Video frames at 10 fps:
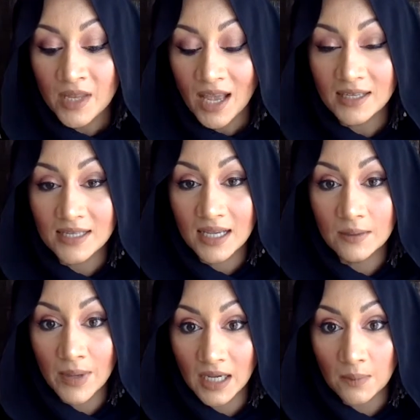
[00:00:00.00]
as a
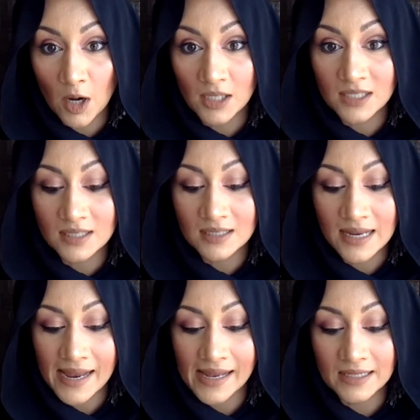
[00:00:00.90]
makeup artist
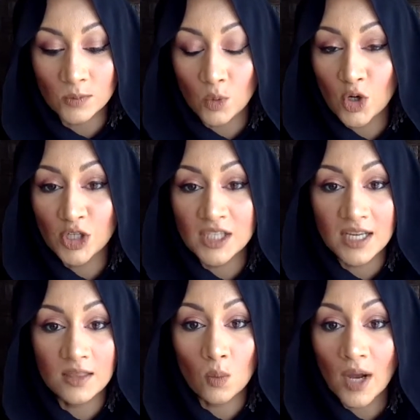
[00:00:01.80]
and worked
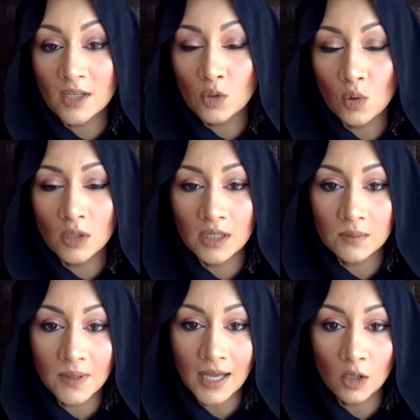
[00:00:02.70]
in the White Hole, in the
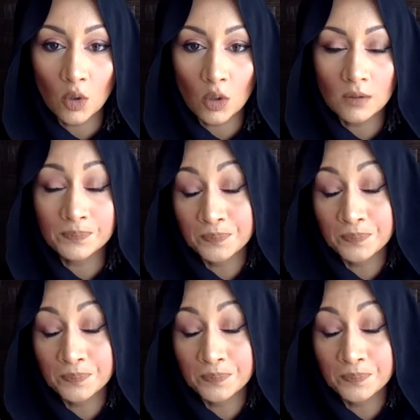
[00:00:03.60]
Black Hole,